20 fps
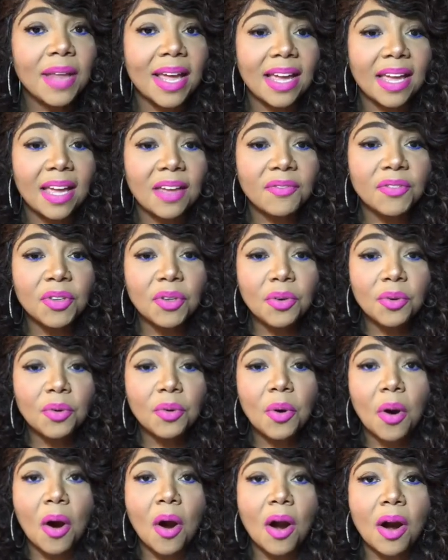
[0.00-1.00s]
Like, if
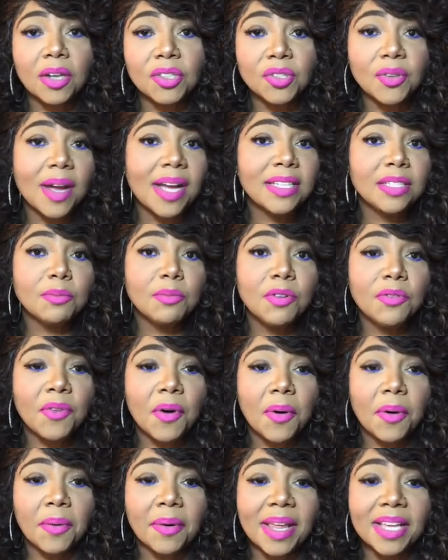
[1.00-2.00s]
you are trying to move
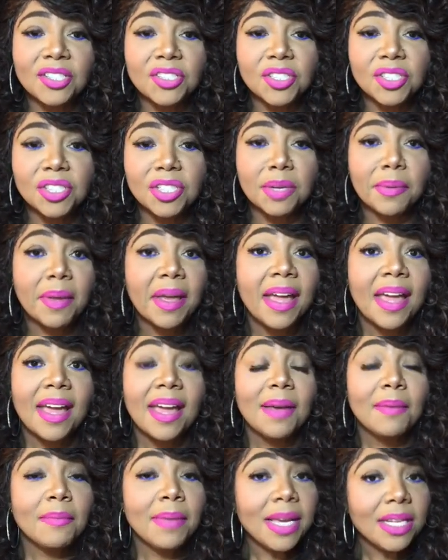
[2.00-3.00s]
forward in a relationship,
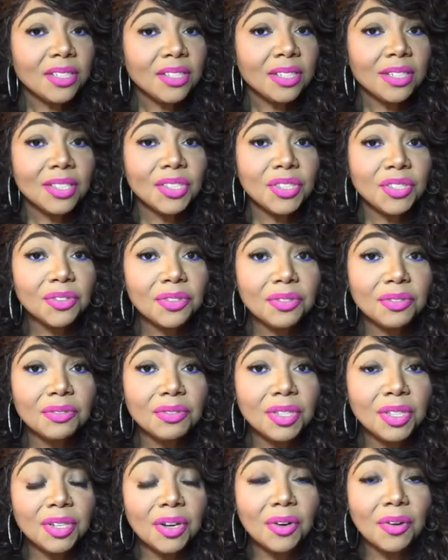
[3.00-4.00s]
make sure that
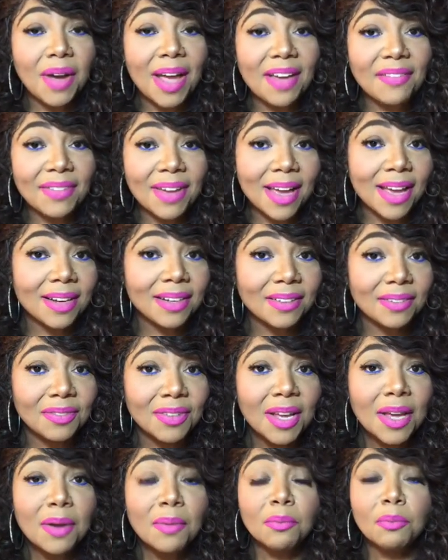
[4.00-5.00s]
you, have kind of
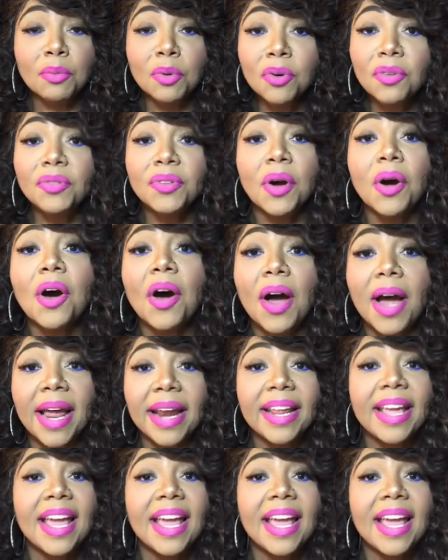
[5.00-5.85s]
moved on